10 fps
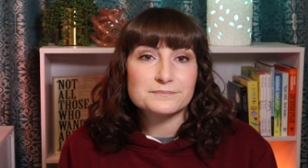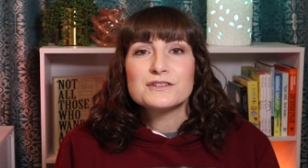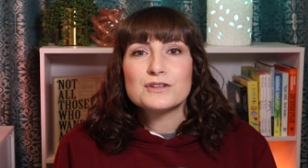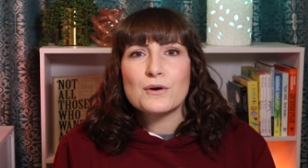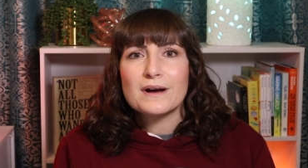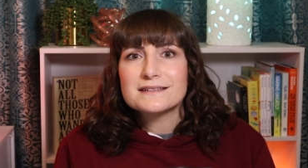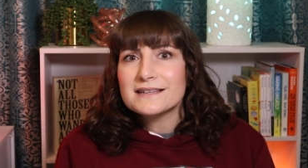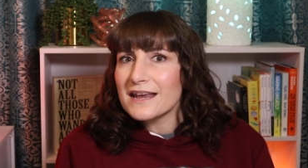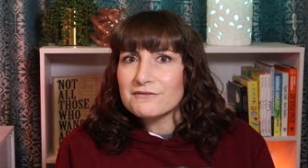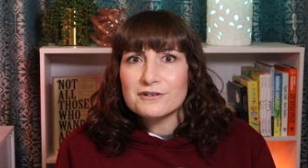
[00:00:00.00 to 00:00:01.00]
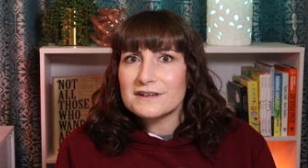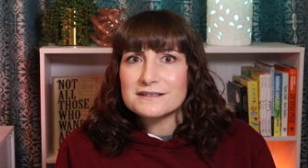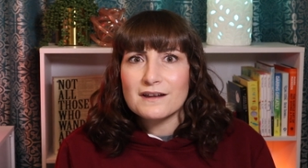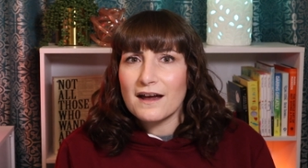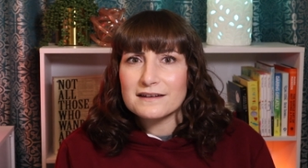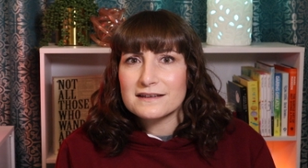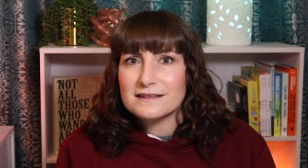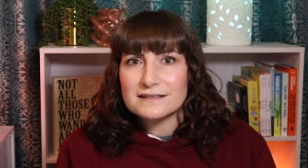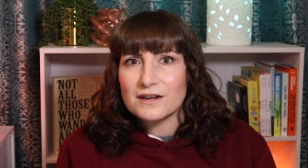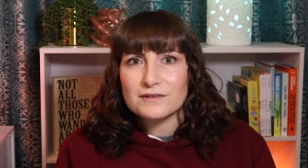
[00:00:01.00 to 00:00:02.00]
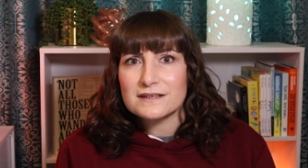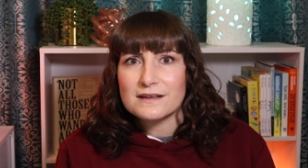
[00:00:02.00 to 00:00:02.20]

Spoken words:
So a savior is not necessarily